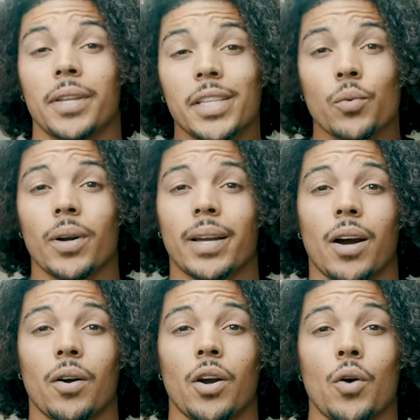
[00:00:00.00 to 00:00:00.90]
this
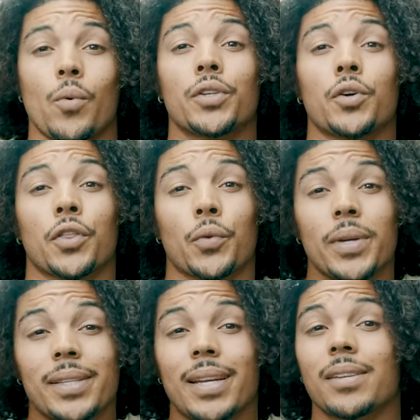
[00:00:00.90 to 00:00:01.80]
workout, we're doing
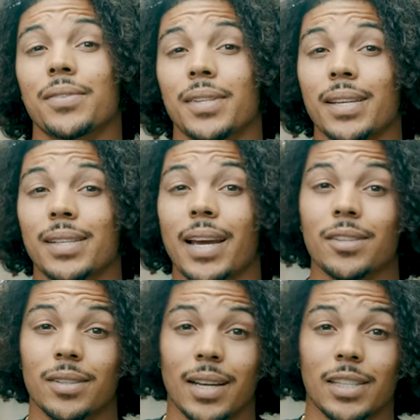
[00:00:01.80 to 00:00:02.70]
3 sets of 6
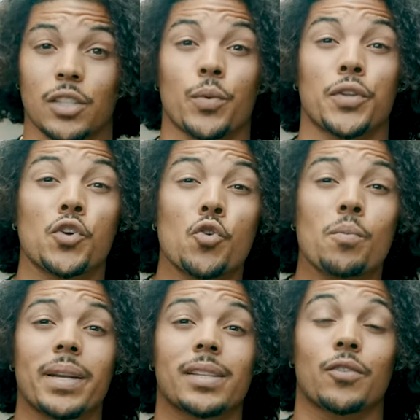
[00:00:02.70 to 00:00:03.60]
exercises with 2
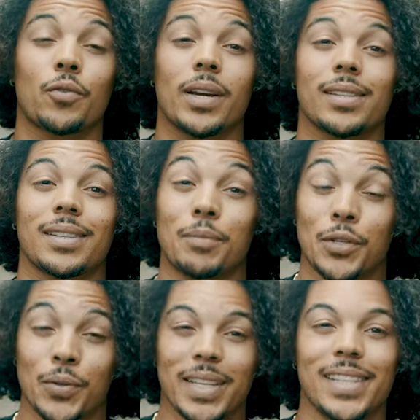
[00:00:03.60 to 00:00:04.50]
minutes of rest
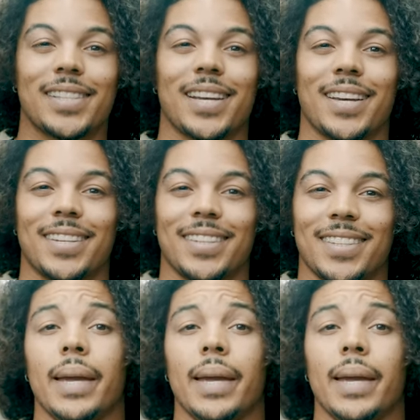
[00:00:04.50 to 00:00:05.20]
between each set.